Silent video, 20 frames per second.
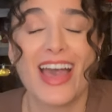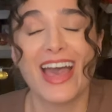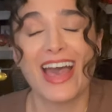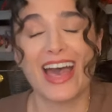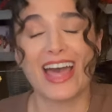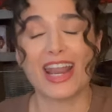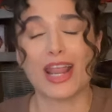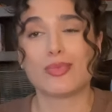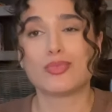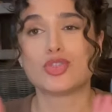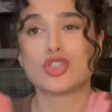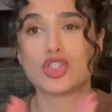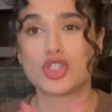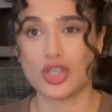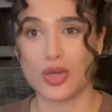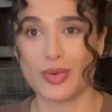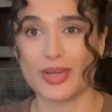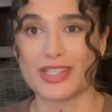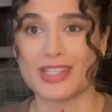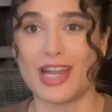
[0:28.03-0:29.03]
and I'm
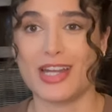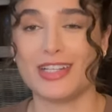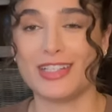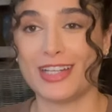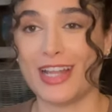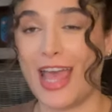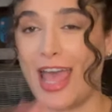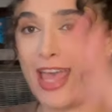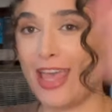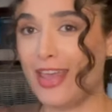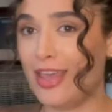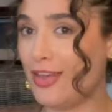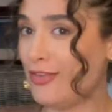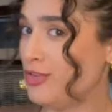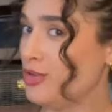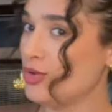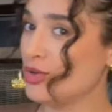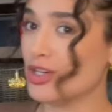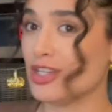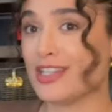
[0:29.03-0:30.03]
so excited if
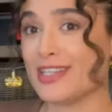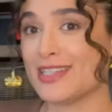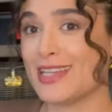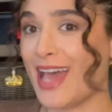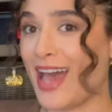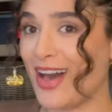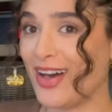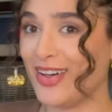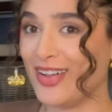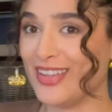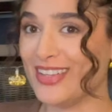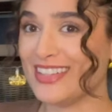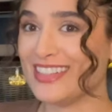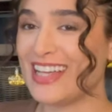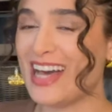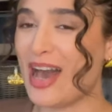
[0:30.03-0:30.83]
you couldn't tell